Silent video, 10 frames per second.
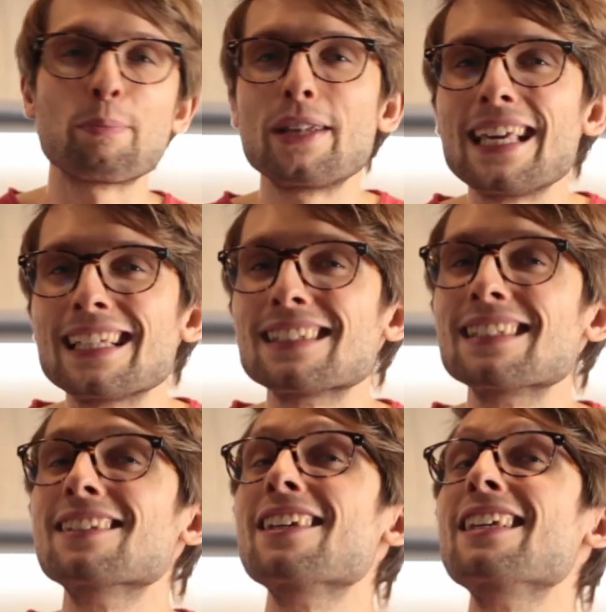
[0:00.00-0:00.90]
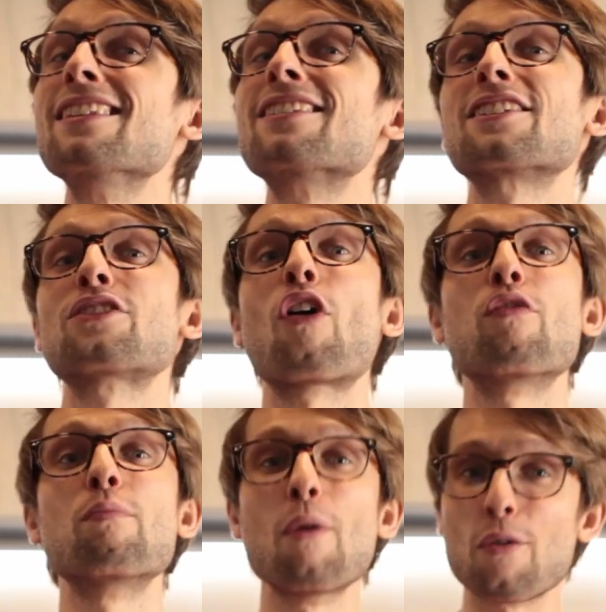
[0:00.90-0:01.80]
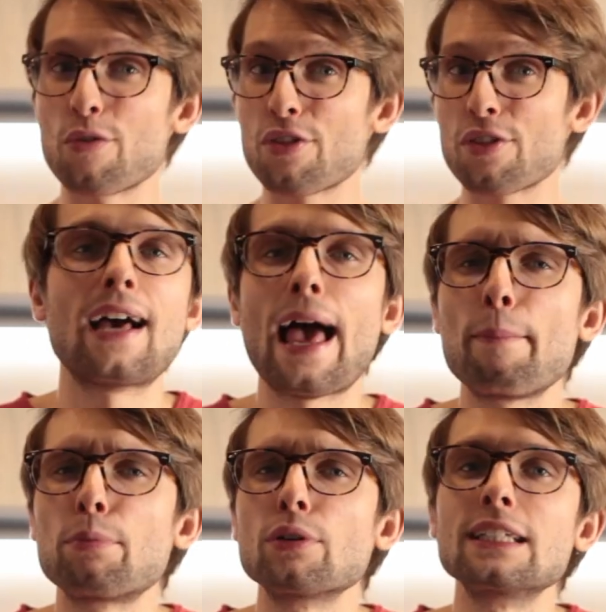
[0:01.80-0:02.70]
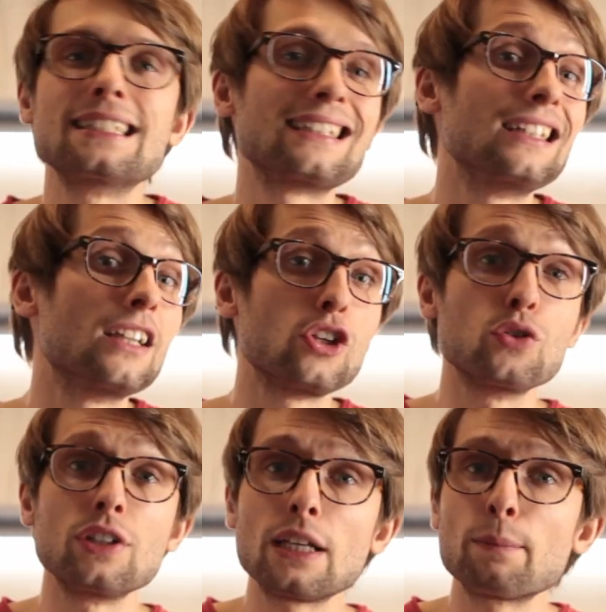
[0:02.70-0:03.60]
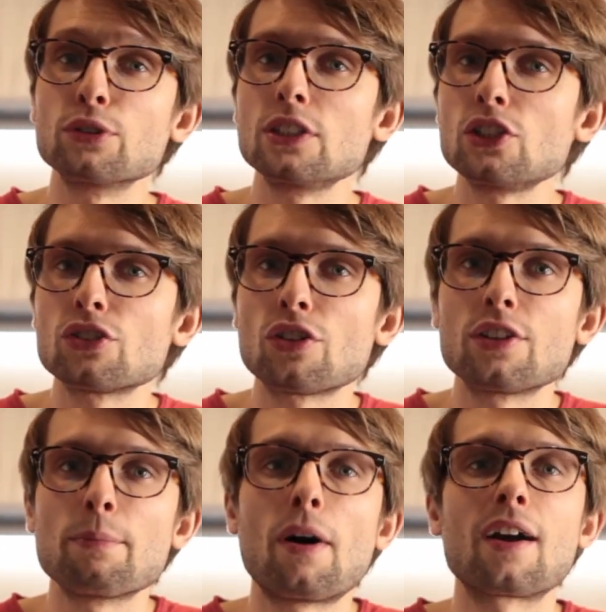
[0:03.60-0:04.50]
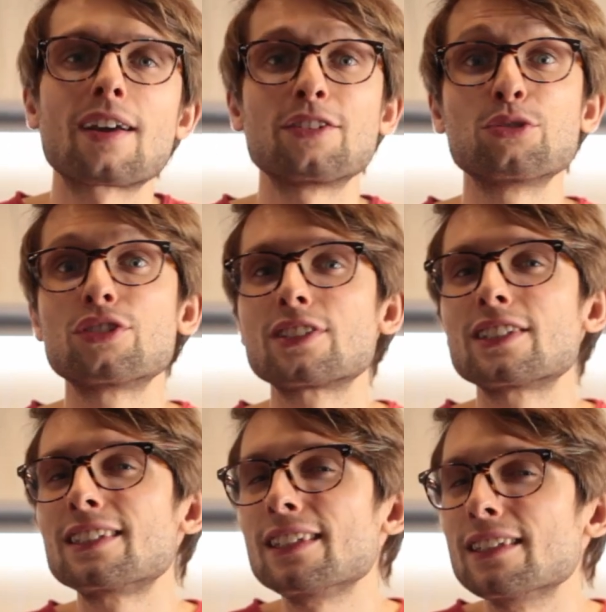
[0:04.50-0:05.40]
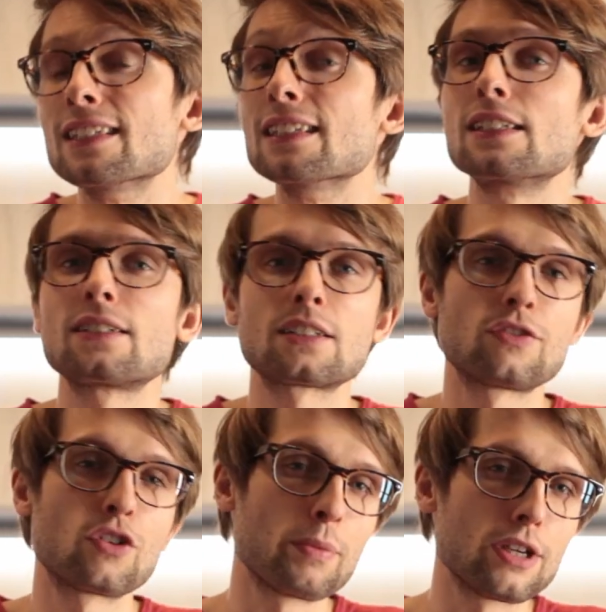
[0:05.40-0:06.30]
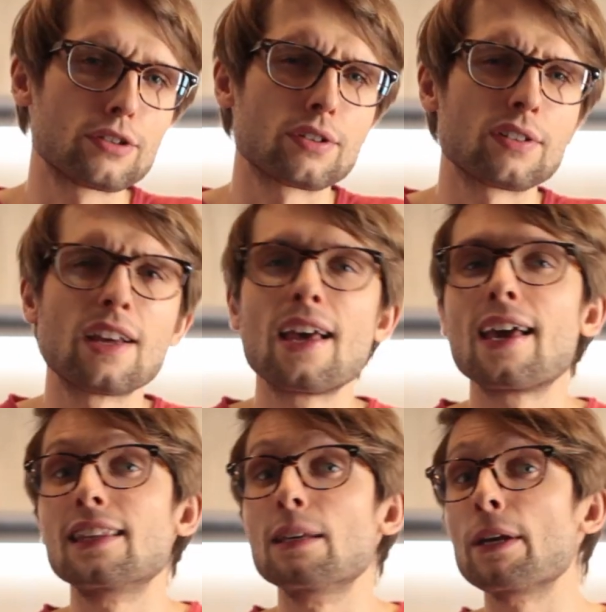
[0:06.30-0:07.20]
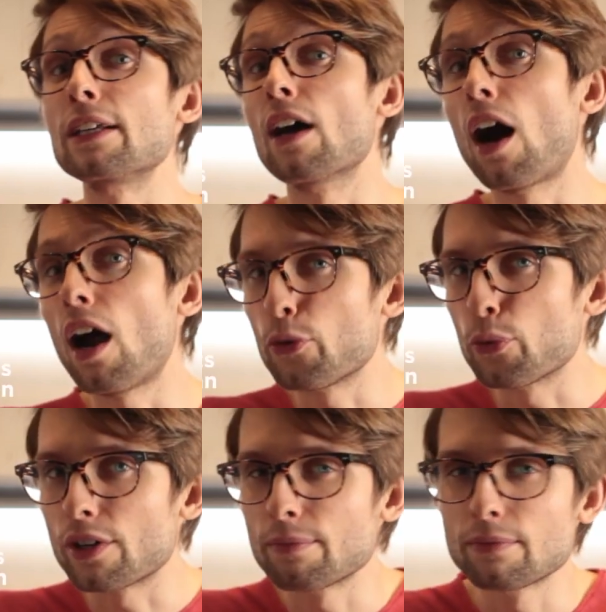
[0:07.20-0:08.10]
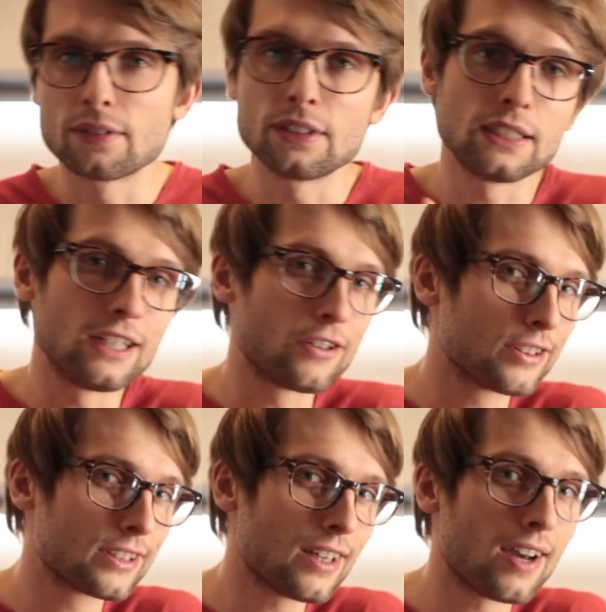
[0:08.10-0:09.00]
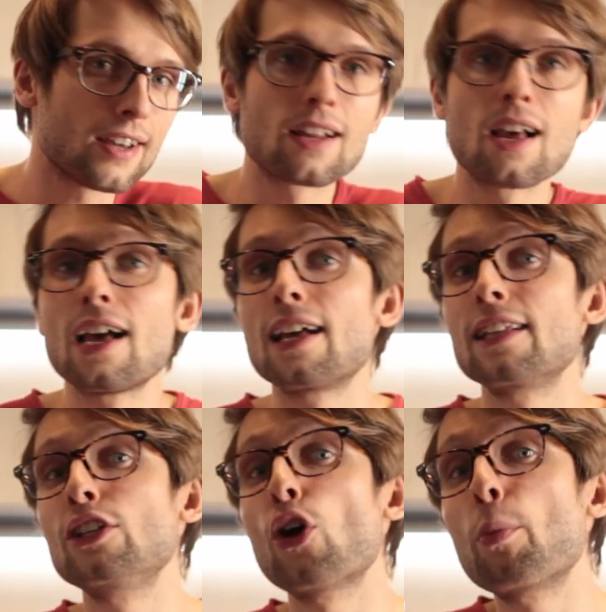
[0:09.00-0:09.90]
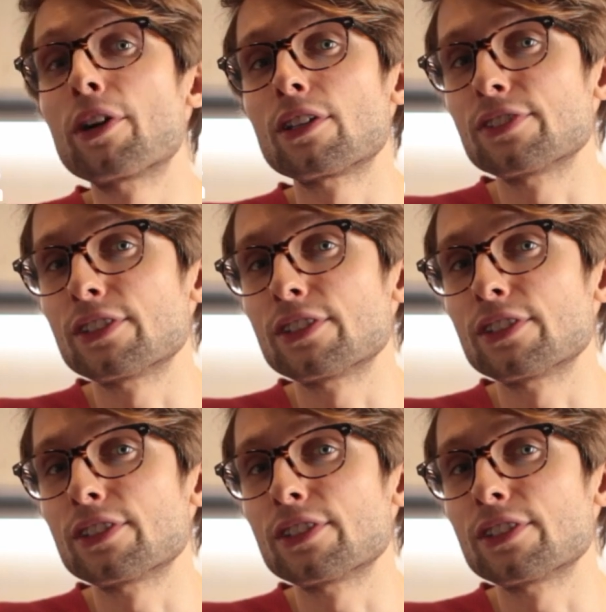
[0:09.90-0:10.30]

plays in the interest of both. Apple is in a unique position on the market to succeed in this transformation. They make the hardware, the silicon design, the operative